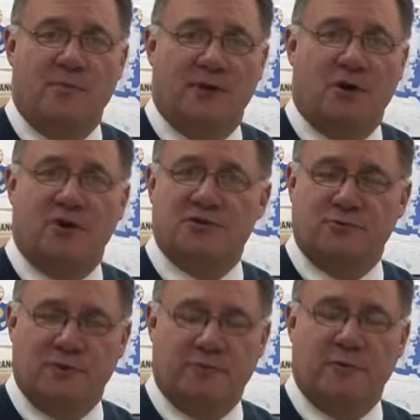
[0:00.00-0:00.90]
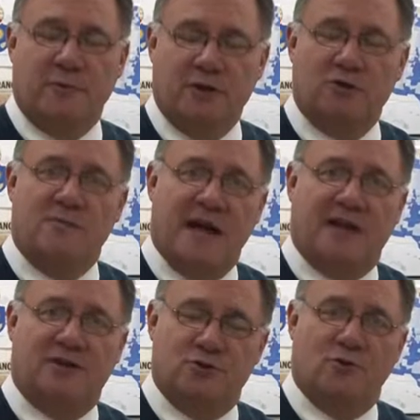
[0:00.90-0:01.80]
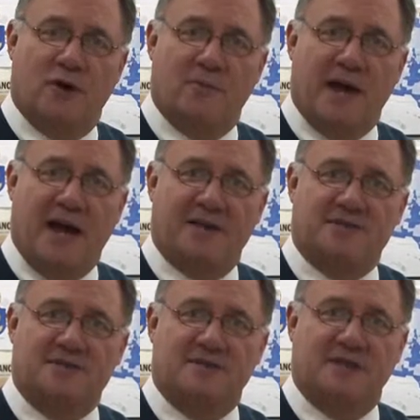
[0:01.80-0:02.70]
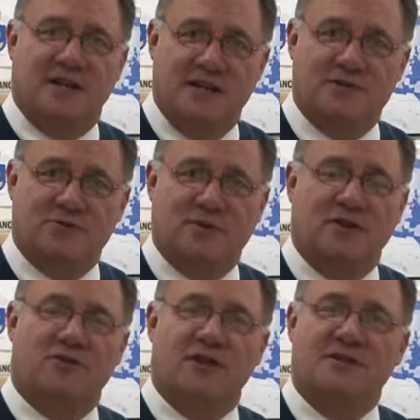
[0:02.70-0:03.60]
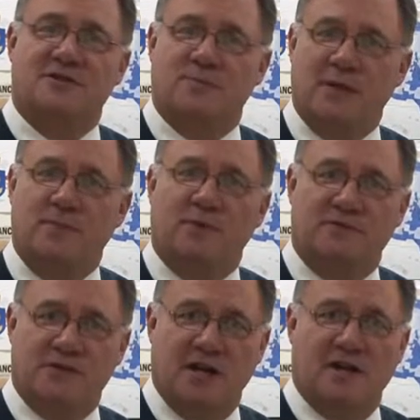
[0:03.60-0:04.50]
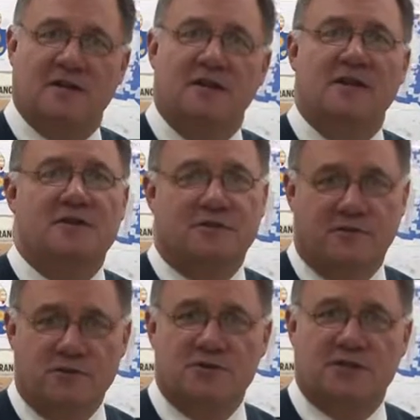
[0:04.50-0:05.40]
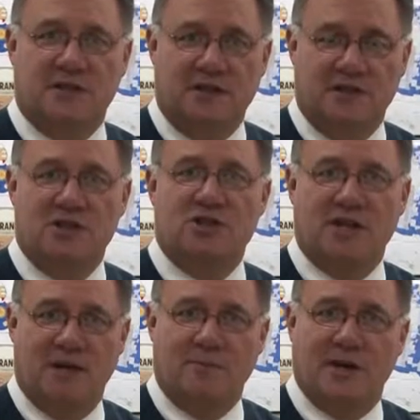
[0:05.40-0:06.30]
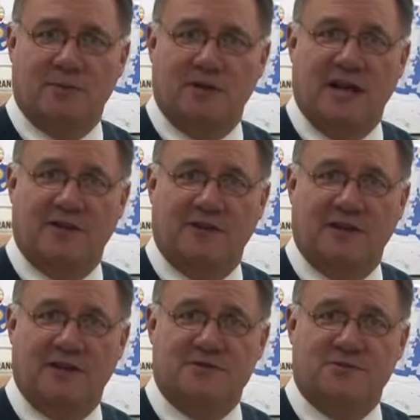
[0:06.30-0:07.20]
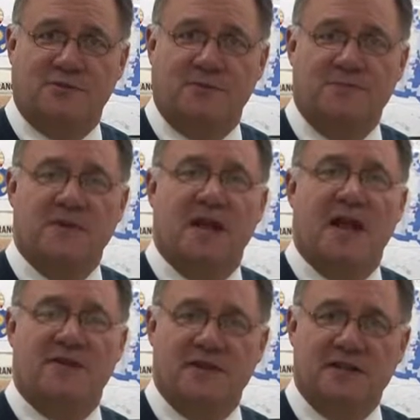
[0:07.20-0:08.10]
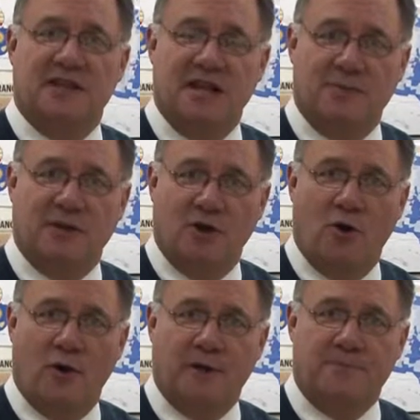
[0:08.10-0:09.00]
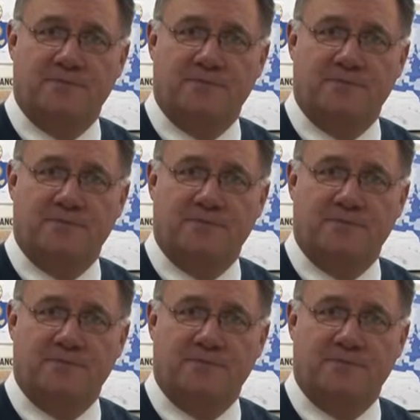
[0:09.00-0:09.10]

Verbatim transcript: but also we, when we look back into our past, the history, the things that people have done to first initiate Beckman Catholic High School and then to keep it going.